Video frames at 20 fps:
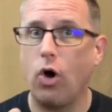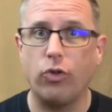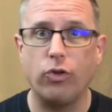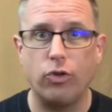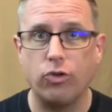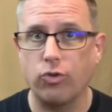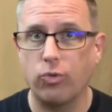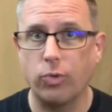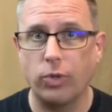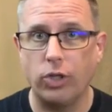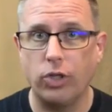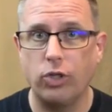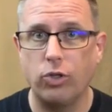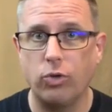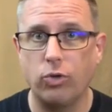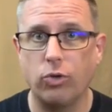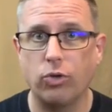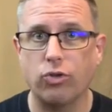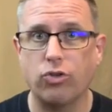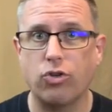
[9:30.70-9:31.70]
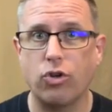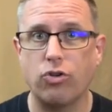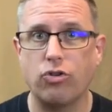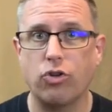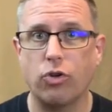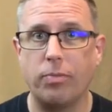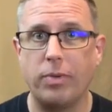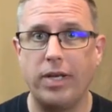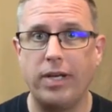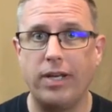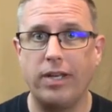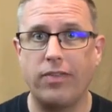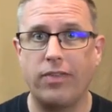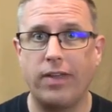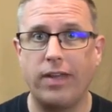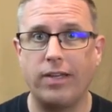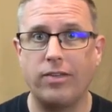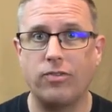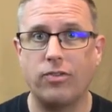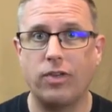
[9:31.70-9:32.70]
those really cool social media
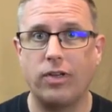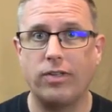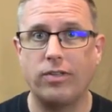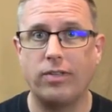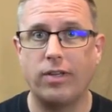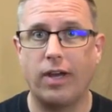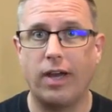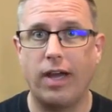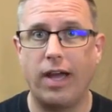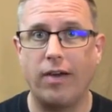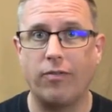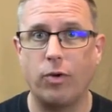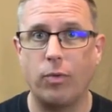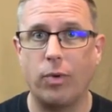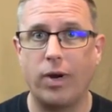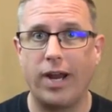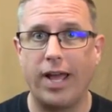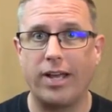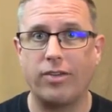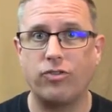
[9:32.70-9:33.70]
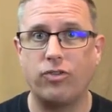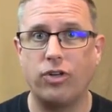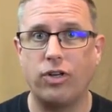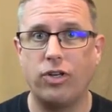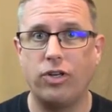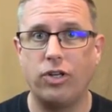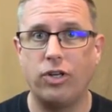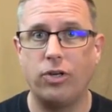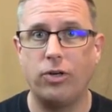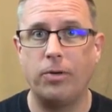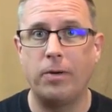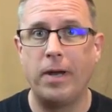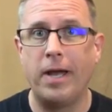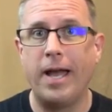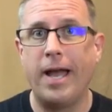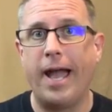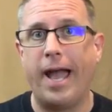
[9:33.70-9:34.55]
things that uh, everyone asks you to do.